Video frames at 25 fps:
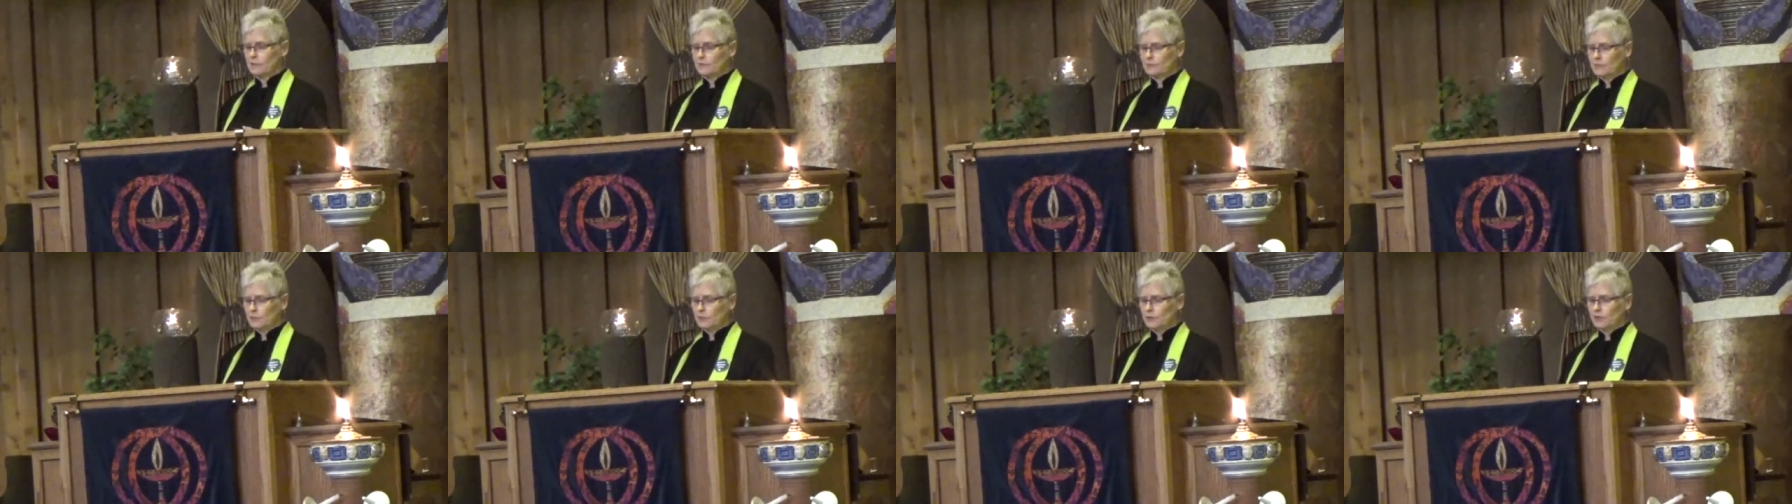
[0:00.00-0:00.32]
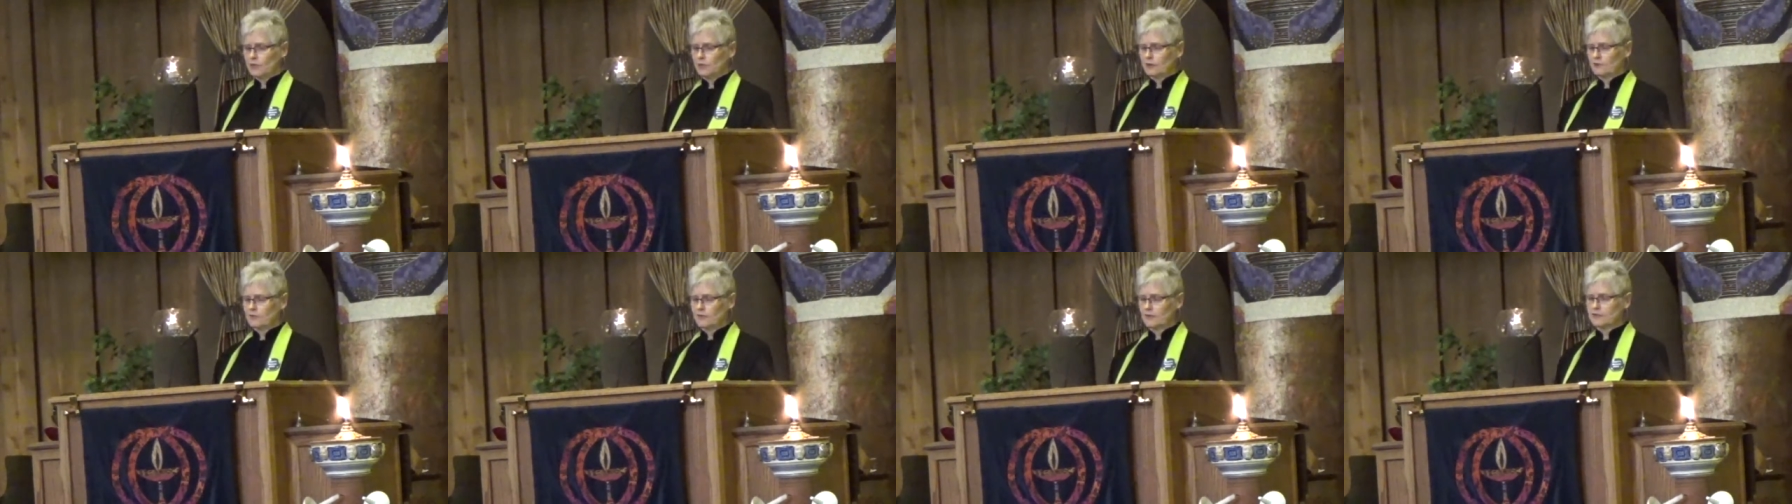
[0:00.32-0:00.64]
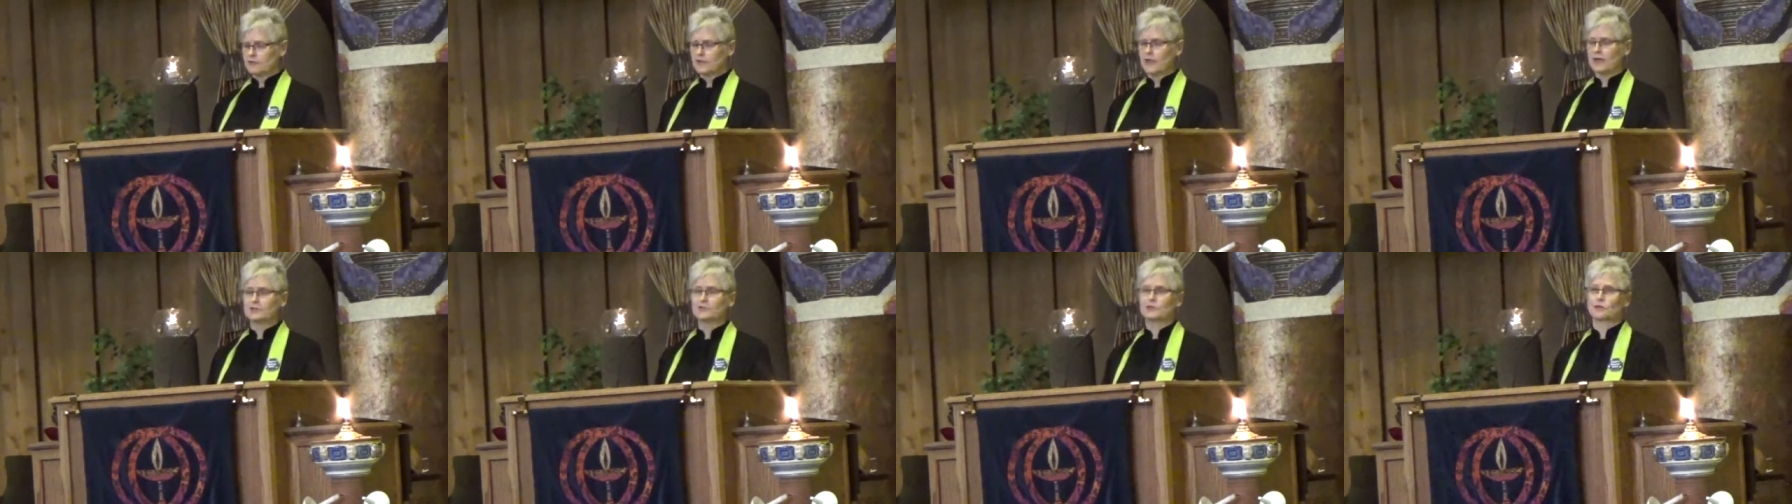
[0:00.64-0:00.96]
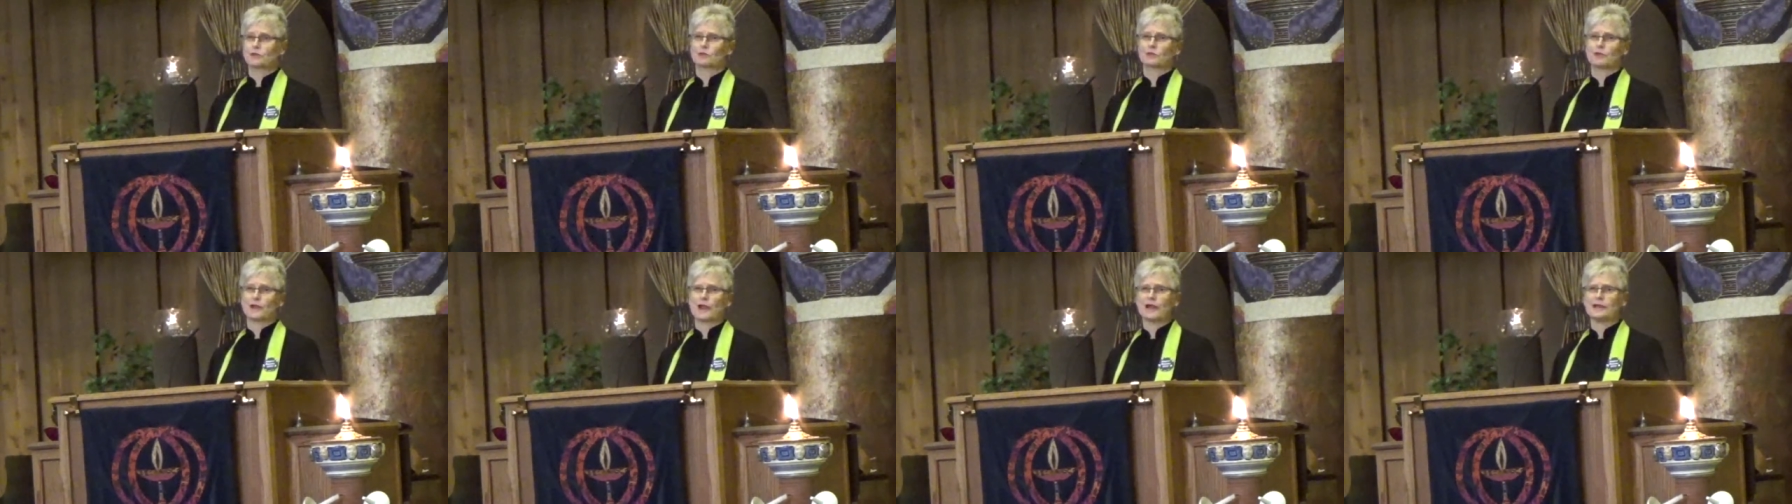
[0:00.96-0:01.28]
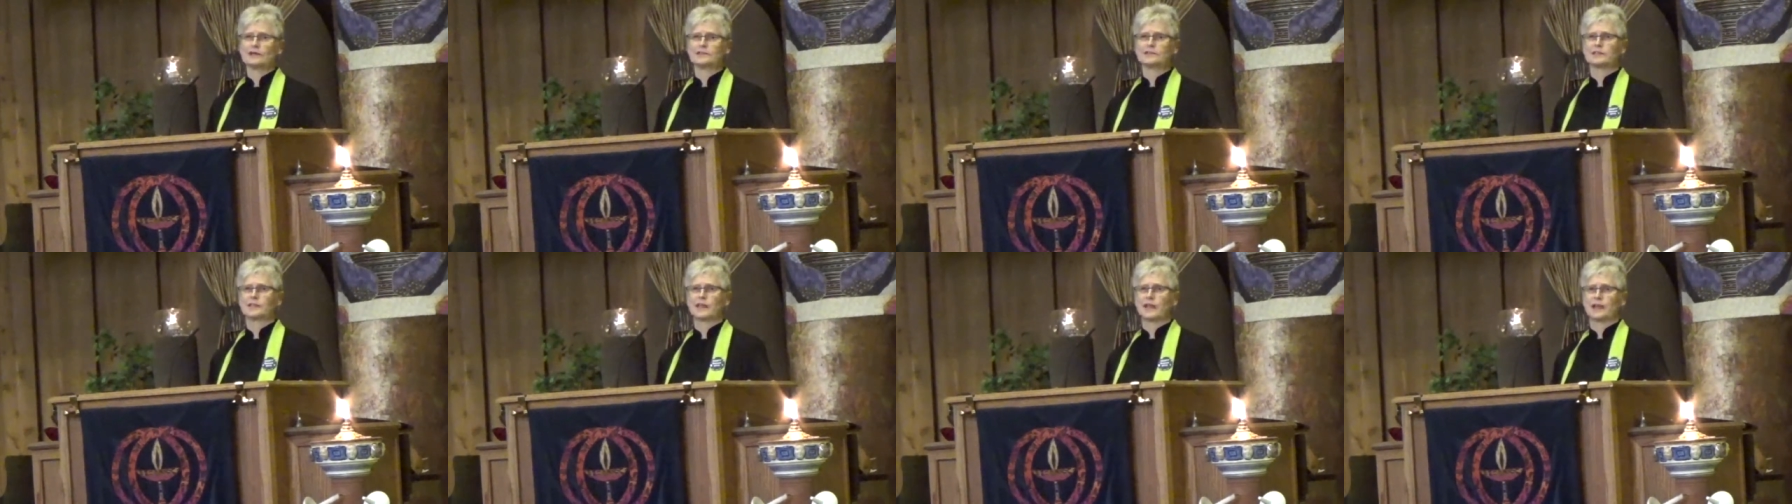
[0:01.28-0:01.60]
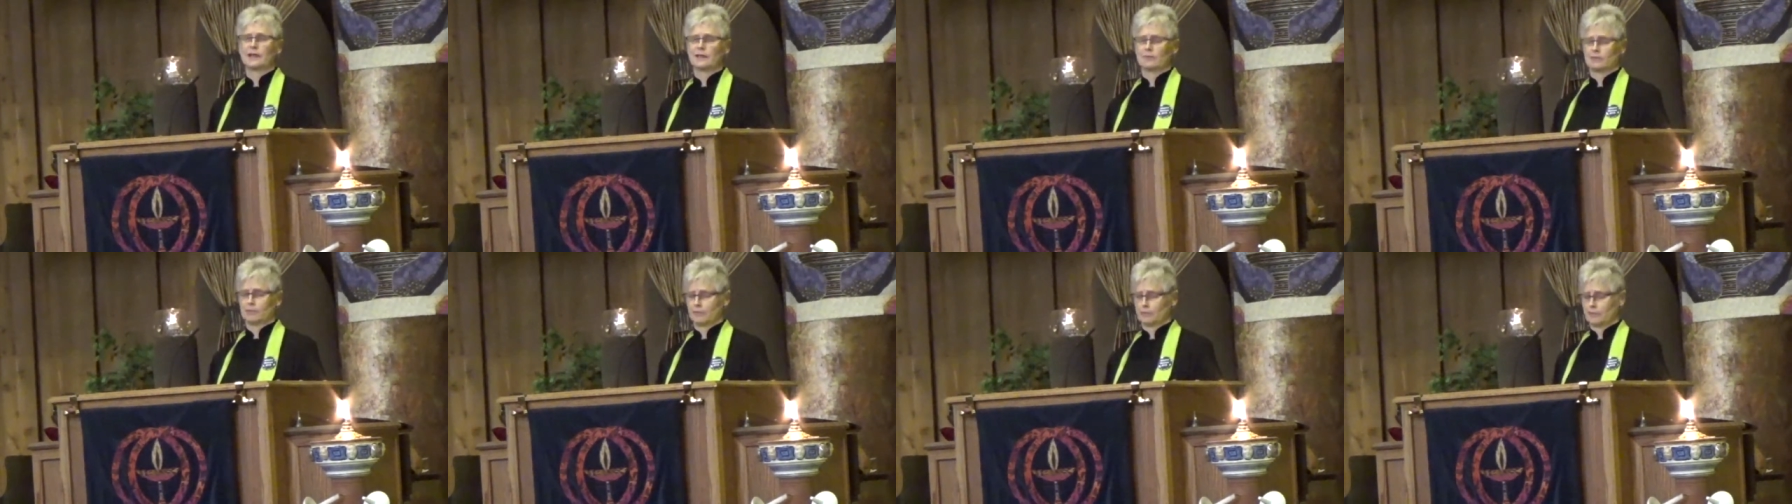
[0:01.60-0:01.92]
beauty of the desert
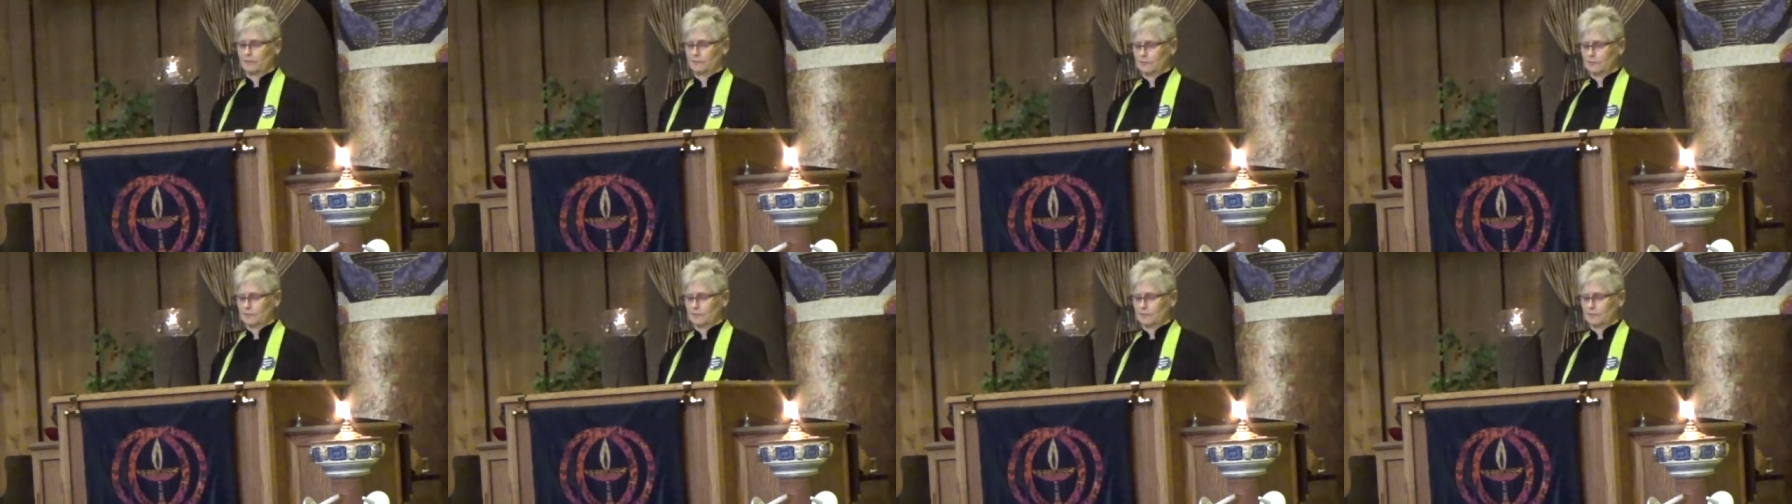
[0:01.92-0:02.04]
landscape,